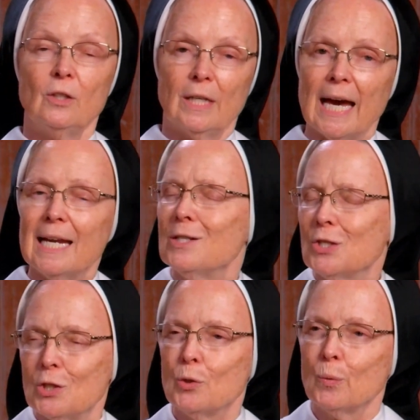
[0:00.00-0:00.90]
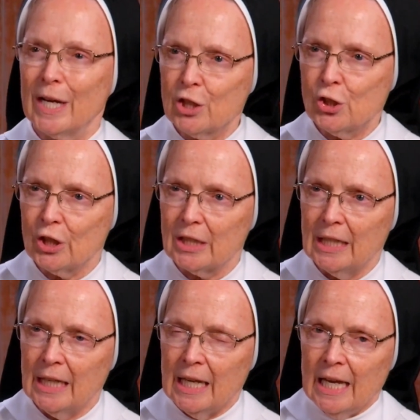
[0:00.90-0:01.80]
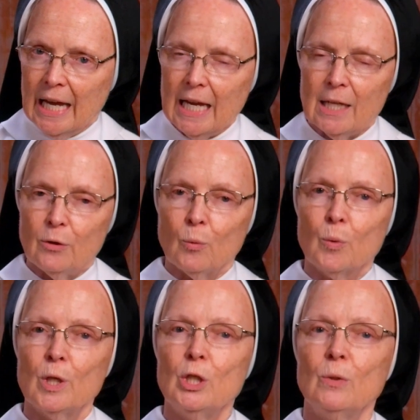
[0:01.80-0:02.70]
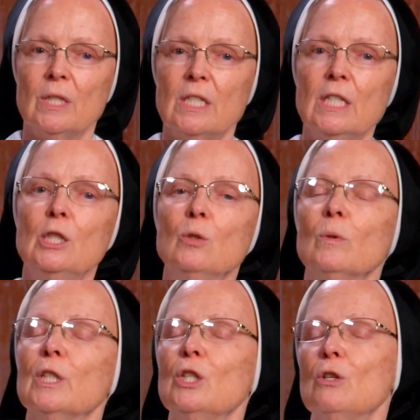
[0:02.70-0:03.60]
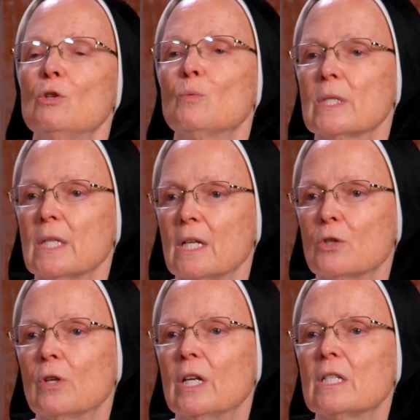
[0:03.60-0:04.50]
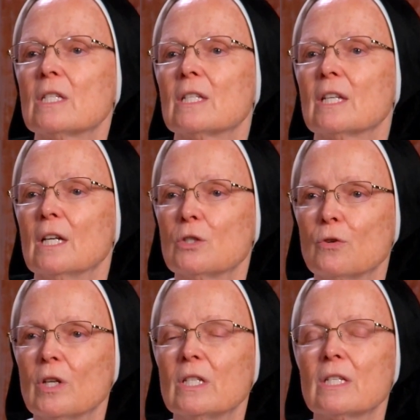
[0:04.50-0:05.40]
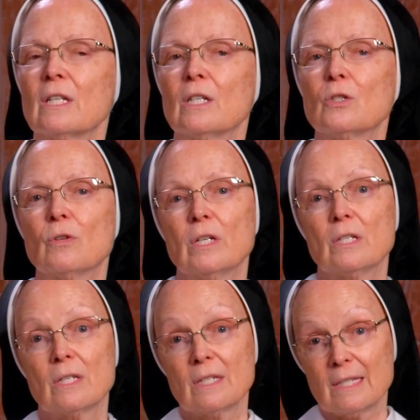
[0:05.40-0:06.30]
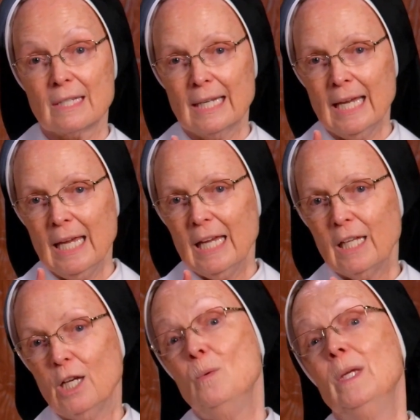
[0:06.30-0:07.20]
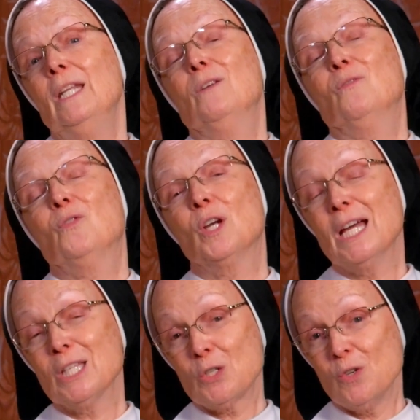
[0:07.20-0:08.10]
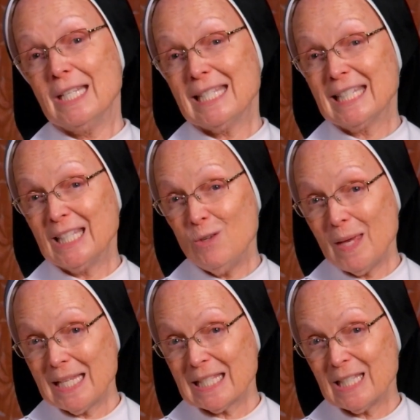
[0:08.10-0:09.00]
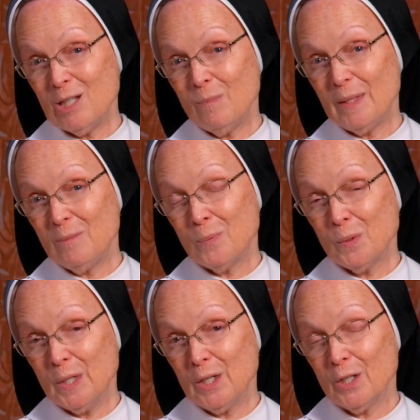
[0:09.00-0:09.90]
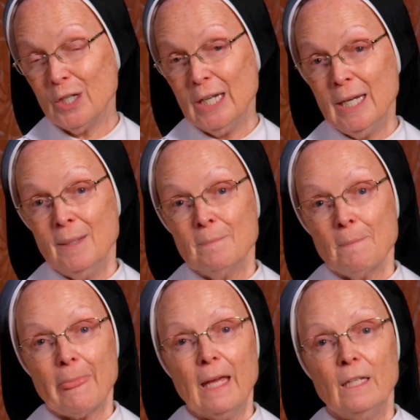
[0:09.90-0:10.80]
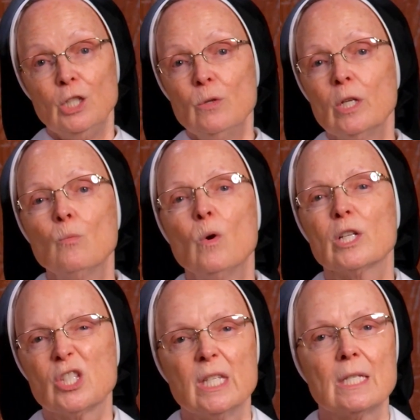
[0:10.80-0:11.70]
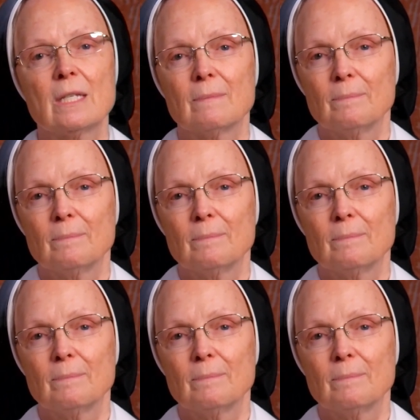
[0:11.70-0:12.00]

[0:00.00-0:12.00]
guidance and direction. And the word you continually used was God's grace, God's grace, God's grace. Go in it for God's grace and keep asking him in prayer. And you can watch this